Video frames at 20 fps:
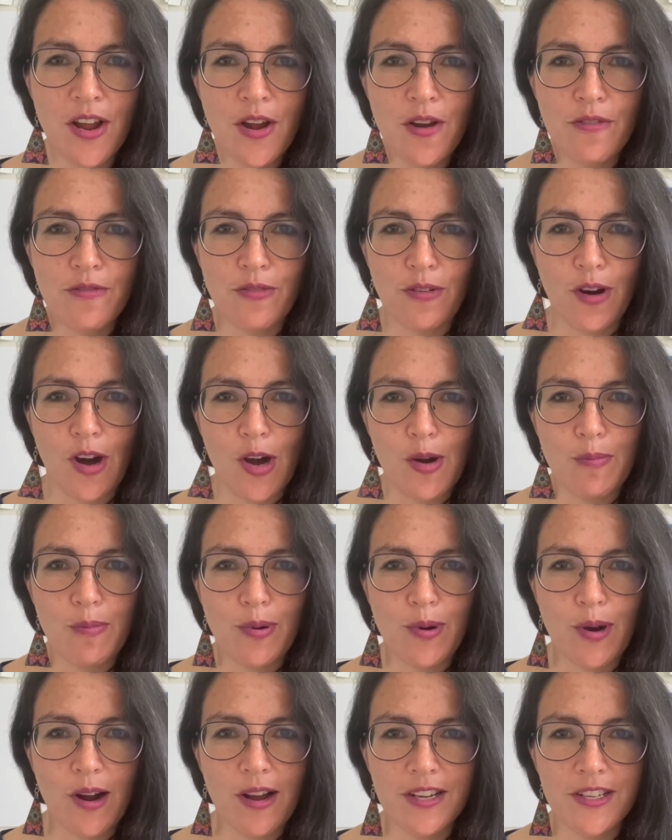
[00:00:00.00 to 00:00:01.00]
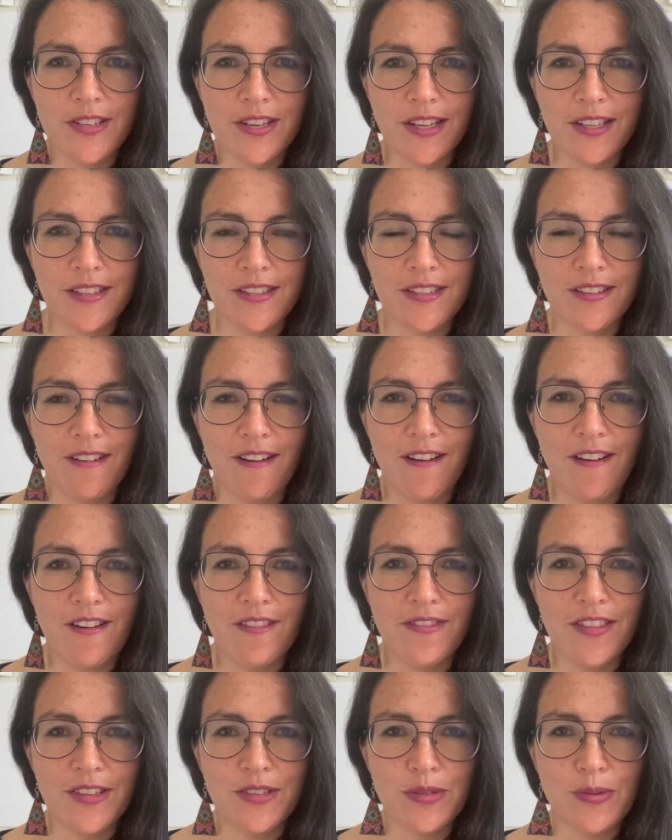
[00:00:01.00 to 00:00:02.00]
for our projects all
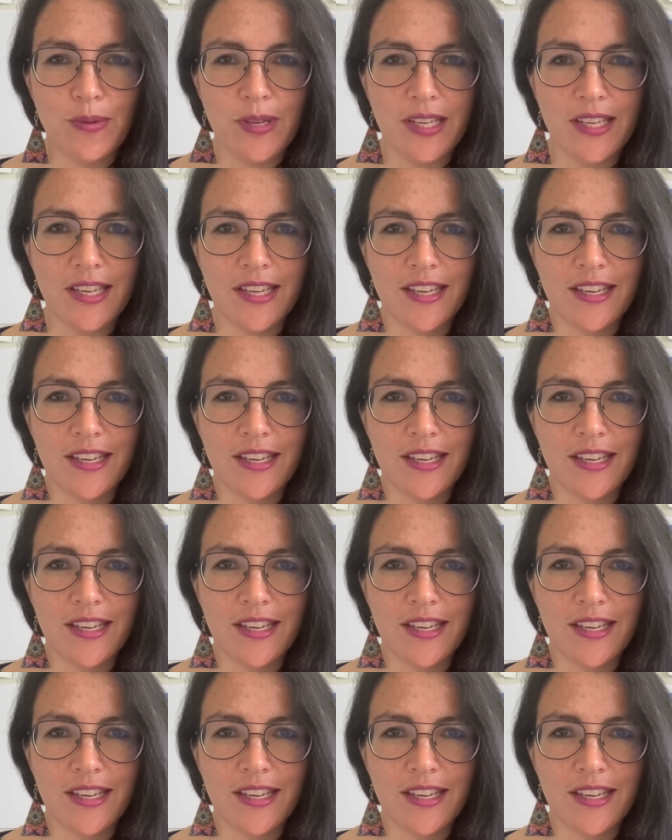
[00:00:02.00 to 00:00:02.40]
of this week.